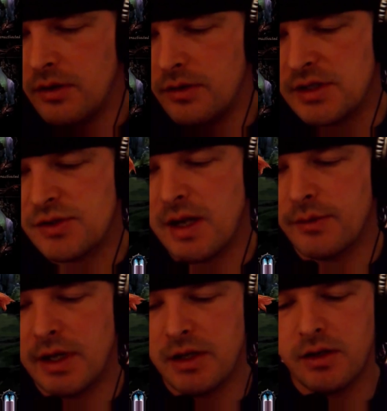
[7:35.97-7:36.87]
This
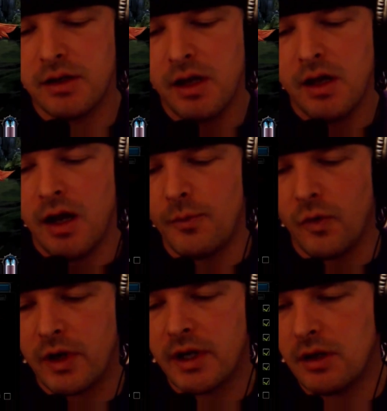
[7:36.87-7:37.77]
dragon right here, I'm
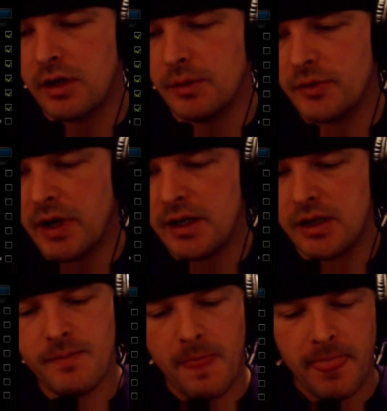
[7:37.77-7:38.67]
working on upgrading him.